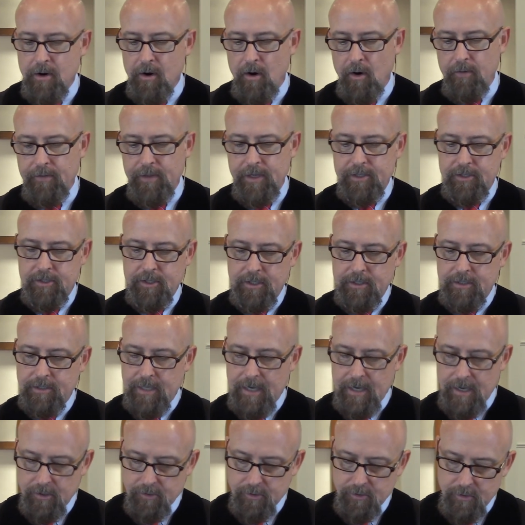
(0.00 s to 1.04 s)
Are they
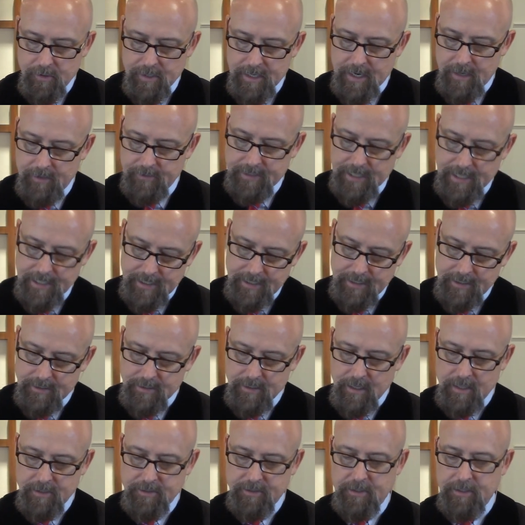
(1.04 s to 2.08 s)
Gentiles who are now attacking
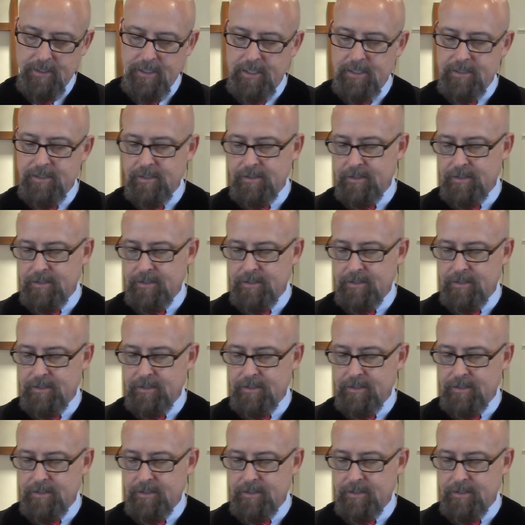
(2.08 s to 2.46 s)
Sosthenes